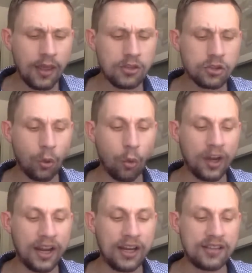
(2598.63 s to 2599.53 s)
So
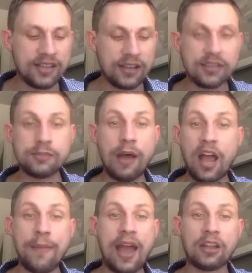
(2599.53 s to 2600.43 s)
186 is
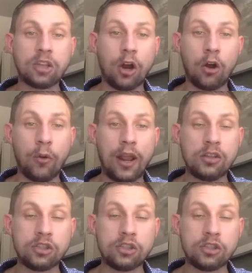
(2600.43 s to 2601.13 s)
my max heart rate.